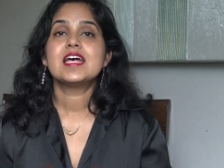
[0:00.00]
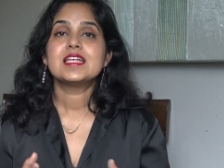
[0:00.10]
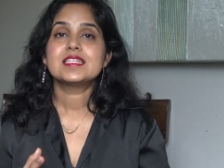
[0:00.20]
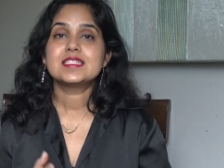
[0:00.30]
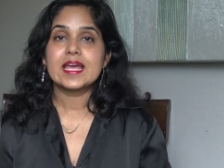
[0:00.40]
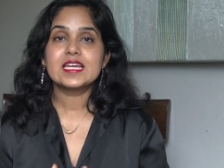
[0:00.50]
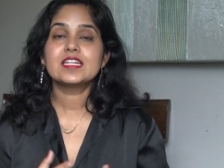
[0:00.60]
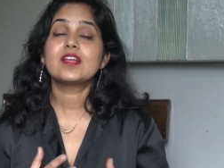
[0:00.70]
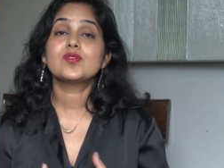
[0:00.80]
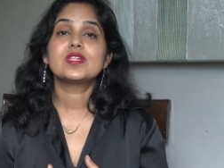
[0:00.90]
Second
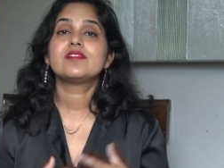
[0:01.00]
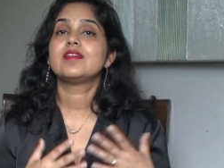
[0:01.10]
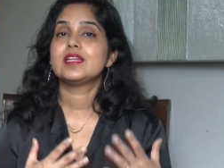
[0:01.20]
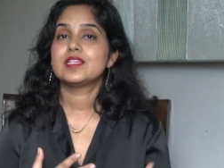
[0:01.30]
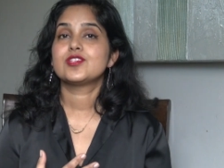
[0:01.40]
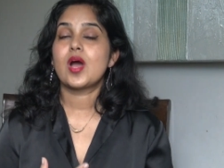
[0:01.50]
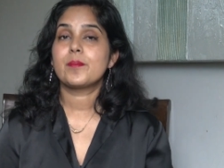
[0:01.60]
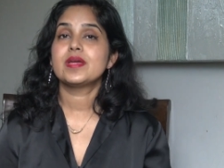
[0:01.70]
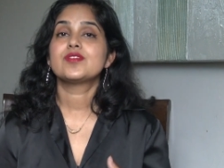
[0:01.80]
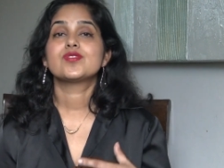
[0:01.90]
closely related
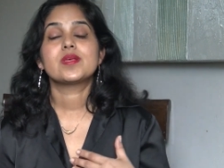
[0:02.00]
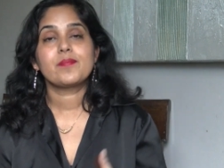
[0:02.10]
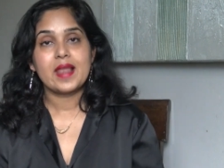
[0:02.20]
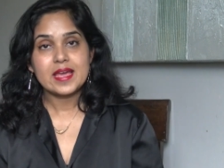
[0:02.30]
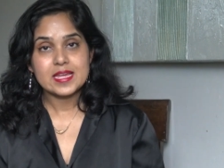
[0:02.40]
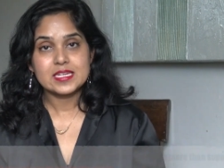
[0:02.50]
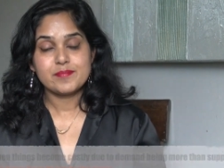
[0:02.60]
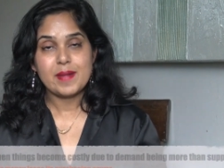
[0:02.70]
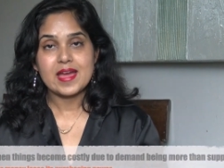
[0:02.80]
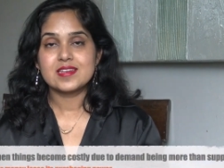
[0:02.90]
topic to supply and
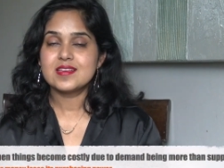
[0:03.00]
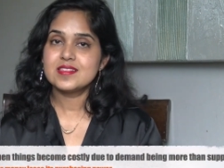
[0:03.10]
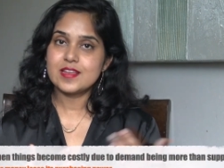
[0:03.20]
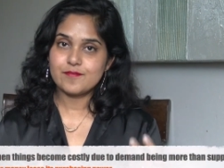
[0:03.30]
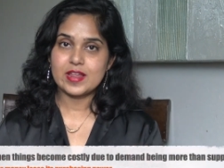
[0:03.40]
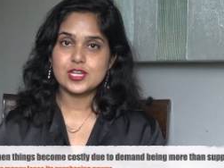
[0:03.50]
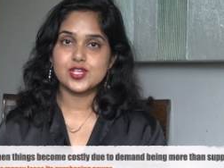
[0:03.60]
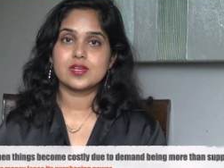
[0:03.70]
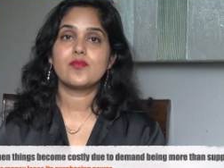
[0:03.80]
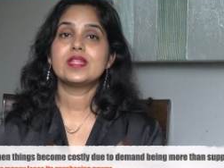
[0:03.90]
demand is
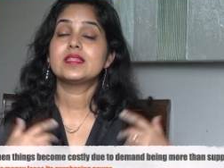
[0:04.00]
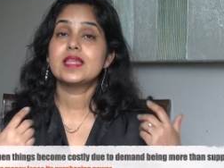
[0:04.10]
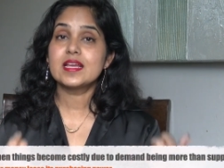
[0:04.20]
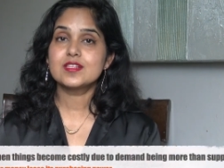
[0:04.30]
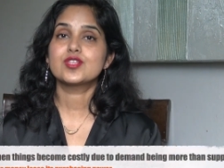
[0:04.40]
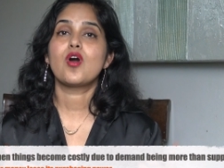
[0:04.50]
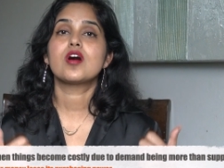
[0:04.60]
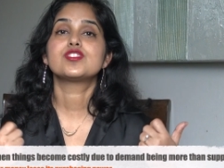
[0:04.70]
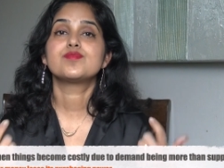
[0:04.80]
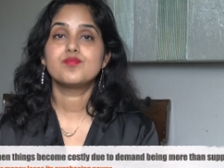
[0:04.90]
inflation. When things
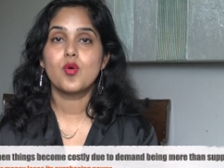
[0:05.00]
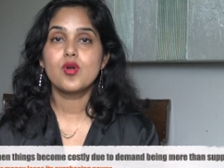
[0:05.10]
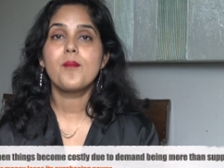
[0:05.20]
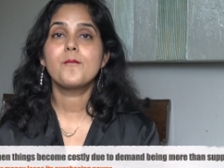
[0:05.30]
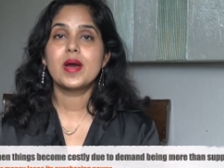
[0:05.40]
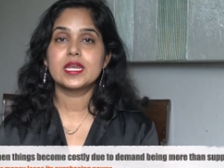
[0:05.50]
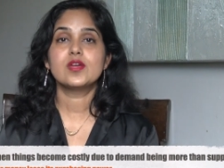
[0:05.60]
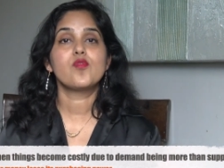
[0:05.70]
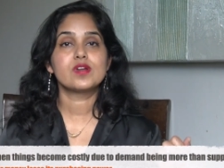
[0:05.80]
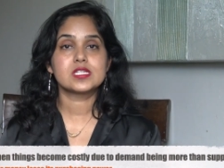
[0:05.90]
cost more money
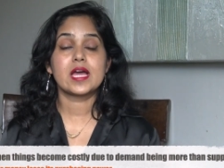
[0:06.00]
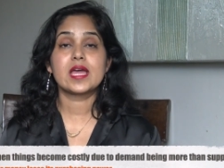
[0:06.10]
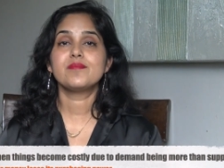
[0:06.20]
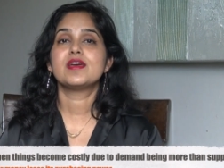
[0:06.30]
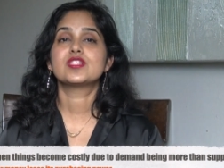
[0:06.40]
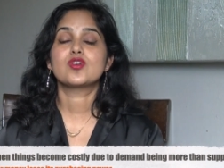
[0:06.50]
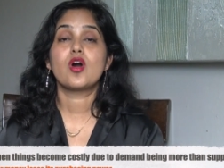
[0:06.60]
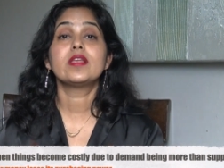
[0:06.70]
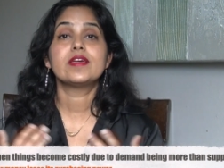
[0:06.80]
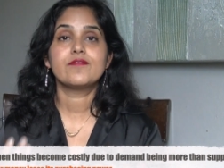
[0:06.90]
over time, it's
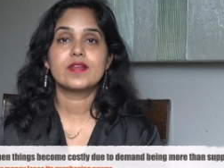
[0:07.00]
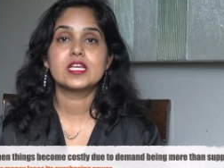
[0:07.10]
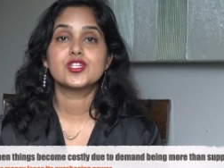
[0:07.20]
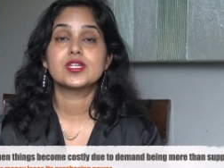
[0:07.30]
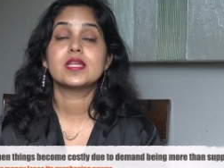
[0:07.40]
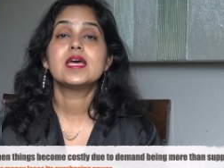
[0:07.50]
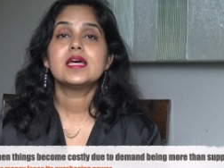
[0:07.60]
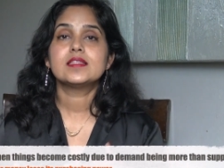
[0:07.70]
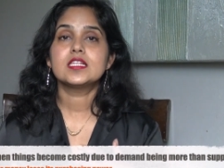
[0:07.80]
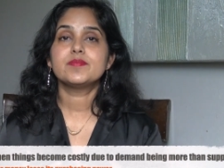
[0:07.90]
called inflation.
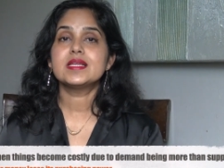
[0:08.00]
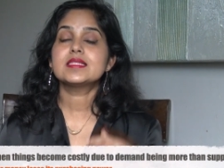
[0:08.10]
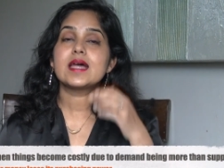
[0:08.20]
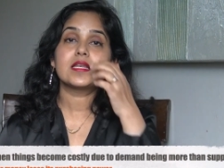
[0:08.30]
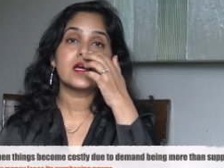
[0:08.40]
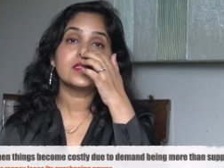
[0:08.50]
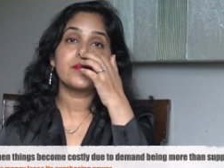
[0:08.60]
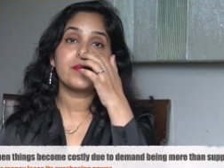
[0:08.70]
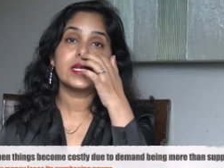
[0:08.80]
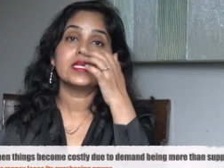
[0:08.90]
This means that the
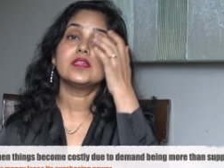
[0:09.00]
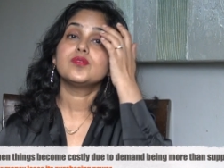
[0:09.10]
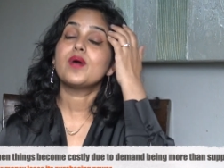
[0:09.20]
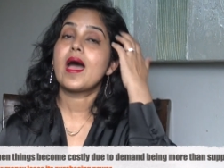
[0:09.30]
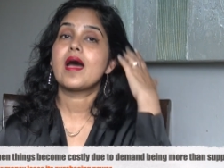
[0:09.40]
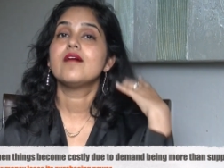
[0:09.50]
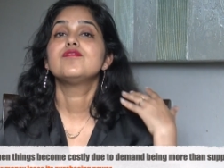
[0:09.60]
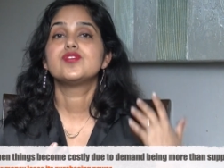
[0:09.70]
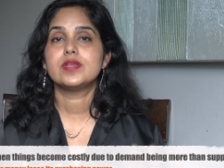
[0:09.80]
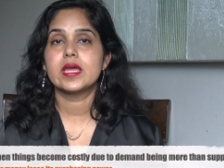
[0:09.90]
money you have
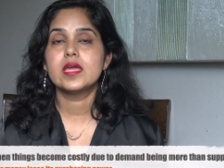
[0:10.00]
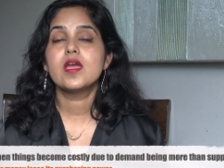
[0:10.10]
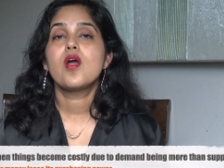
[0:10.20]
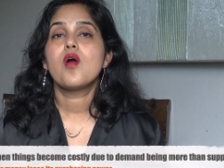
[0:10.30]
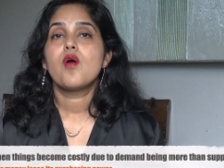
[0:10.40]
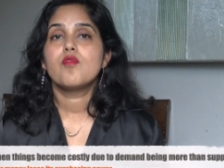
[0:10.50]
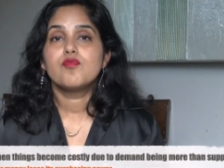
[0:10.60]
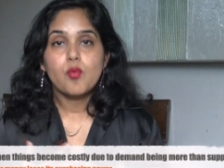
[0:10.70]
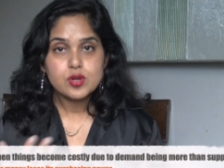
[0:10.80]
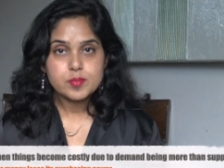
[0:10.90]
today
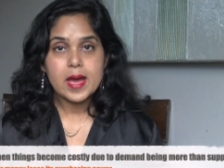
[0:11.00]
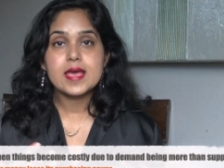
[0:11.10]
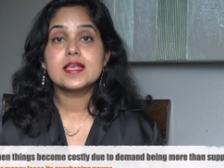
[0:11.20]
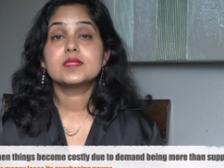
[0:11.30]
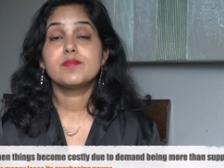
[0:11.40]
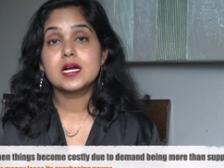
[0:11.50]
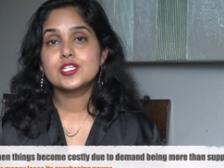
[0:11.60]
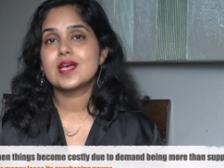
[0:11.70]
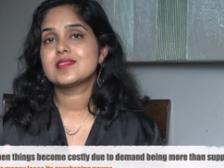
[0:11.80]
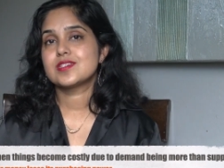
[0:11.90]
won't buy as much
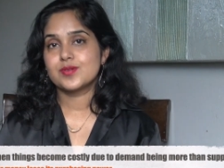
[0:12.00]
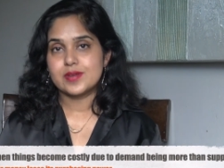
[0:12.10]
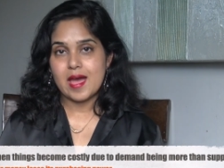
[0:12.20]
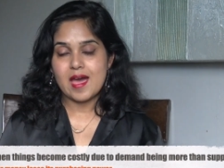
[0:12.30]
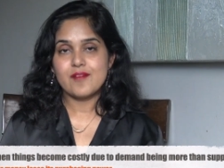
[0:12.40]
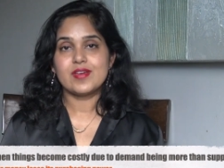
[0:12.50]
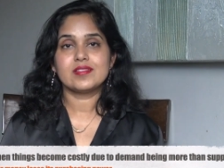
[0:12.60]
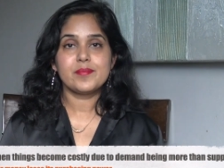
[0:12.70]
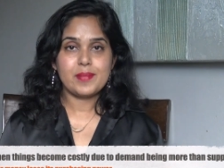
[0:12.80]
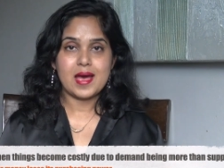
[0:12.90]
as it could have in
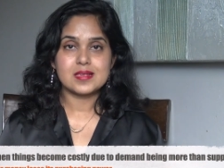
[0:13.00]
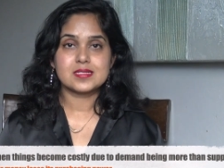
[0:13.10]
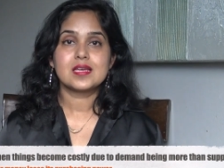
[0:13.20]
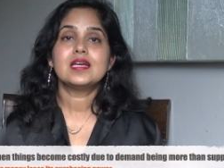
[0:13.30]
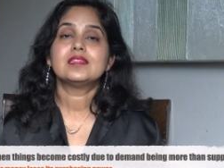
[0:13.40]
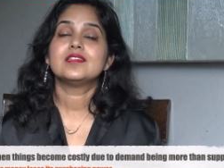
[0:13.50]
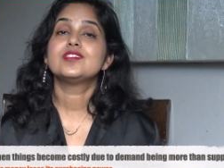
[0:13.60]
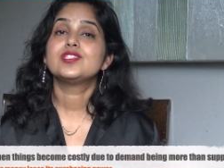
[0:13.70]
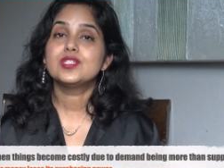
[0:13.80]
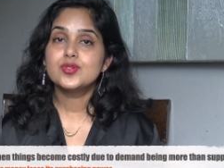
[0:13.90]
the past.
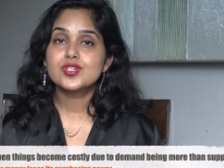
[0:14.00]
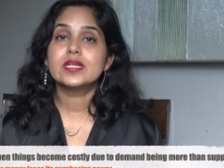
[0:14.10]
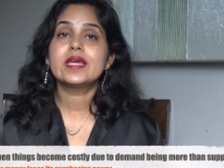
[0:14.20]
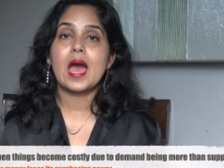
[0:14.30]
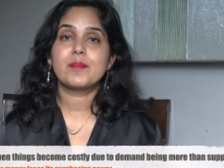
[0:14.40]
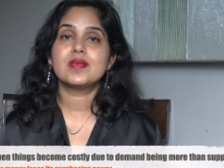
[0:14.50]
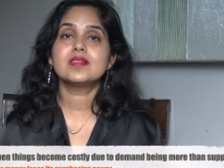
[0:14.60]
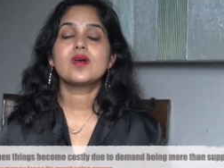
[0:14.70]
This usually happens